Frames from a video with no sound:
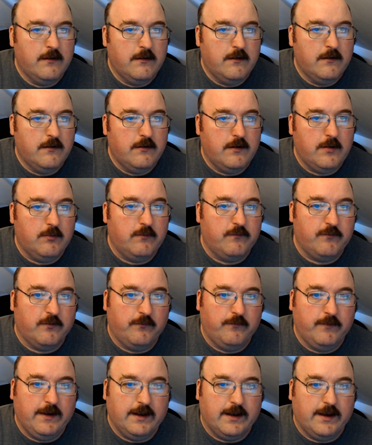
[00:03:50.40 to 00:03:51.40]
It was
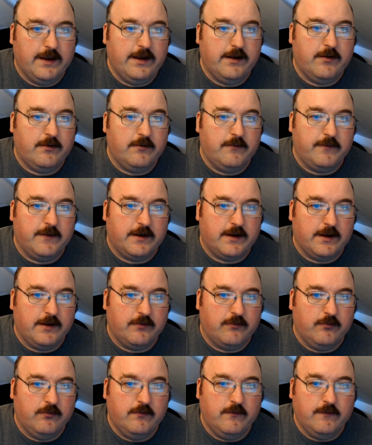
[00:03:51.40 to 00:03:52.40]
only later that I
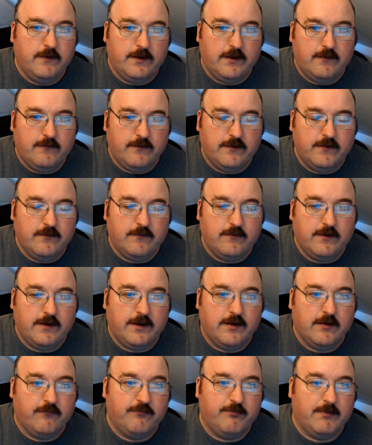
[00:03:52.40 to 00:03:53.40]
learned the identity
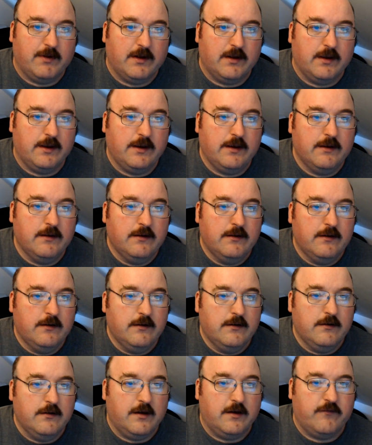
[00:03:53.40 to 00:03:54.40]
of my
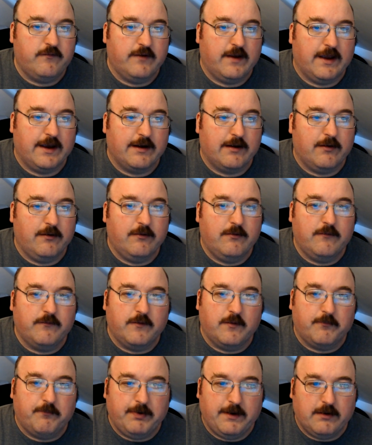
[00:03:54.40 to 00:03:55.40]
attacker,
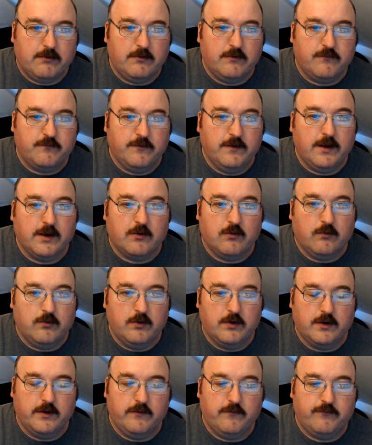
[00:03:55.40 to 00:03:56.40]
the parasitic
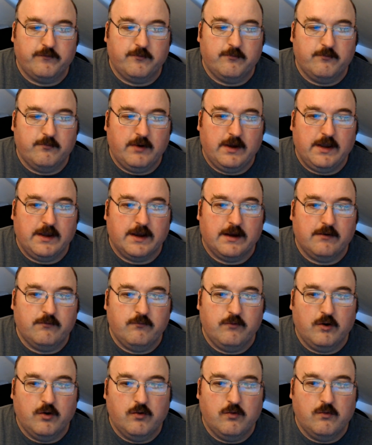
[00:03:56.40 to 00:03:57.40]
organism we now
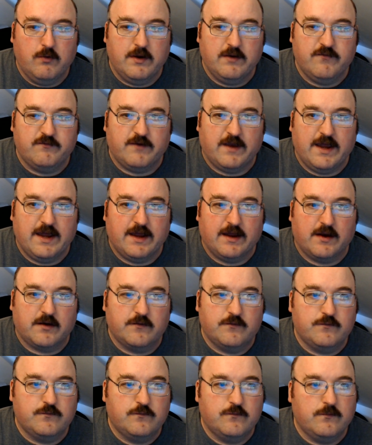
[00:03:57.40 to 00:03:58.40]
know as
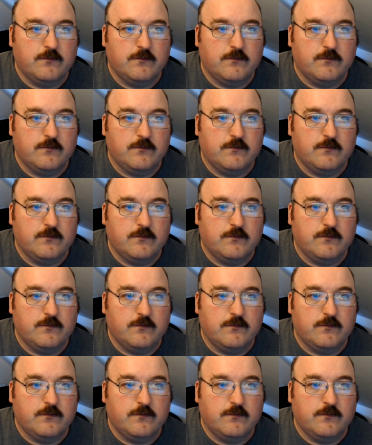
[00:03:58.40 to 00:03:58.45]
X.